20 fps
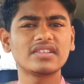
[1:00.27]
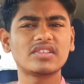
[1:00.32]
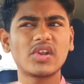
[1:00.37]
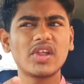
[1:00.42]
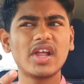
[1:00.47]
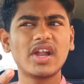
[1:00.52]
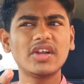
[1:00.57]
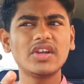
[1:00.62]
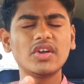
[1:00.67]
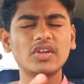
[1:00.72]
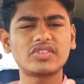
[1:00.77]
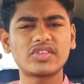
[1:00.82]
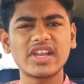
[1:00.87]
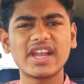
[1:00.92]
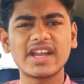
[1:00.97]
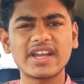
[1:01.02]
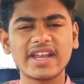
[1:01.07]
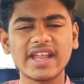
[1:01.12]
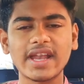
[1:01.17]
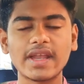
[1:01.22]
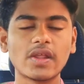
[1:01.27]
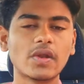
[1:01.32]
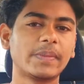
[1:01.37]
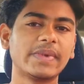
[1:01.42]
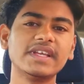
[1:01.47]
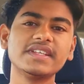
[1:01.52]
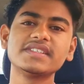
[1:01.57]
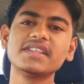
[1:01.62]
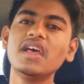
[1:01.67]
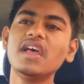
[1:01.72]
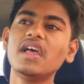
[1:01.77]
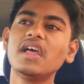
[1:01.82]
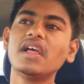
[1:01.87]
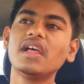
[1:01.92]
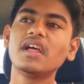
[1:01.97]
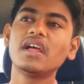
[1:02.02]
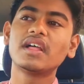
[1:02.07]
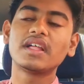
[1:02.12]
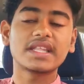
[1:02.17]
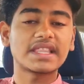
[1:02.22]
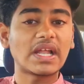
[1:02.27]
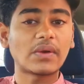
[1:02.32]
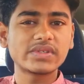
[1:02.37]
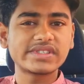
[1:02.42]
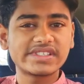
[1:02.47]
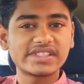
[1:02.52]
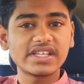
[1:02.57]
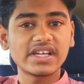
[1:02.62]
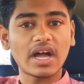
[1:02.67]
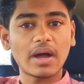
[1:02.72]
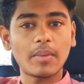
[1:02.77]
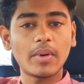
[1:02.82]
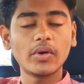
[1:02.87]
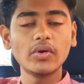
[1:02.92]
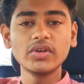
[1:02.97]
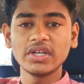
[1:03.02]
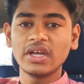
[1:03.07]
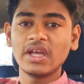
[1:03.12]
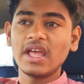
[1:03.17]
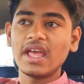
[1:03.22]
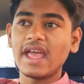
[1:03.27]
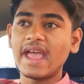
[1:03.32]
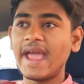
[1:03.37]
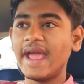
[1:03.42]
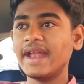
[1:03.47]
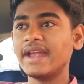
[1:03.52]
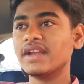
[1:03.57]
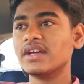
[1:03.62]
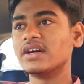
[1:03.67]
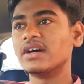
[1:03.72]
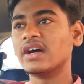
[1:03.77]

300 or 380 rupees. That was the amount. And